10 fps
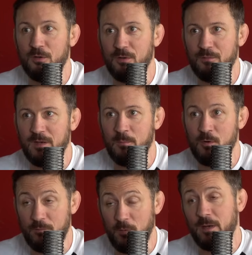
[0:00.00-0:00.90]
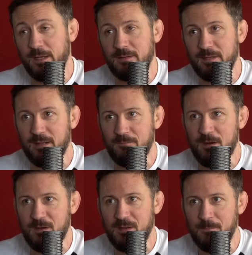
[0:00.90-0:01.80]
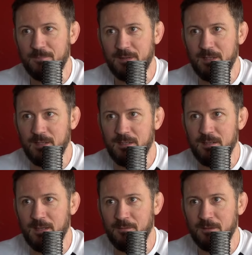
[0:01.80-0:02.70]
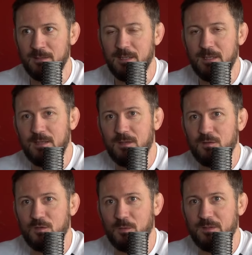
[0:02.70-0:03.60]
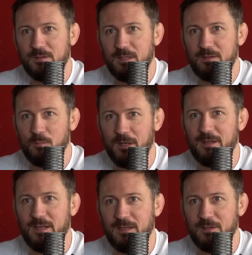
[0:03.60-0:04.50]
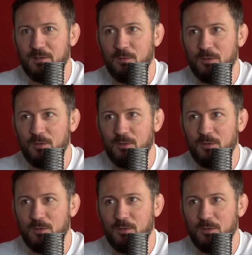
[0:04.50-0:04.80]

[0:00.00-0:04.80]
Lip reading: good enough anymore if you want to get to that very elite level. So it's one of the things I do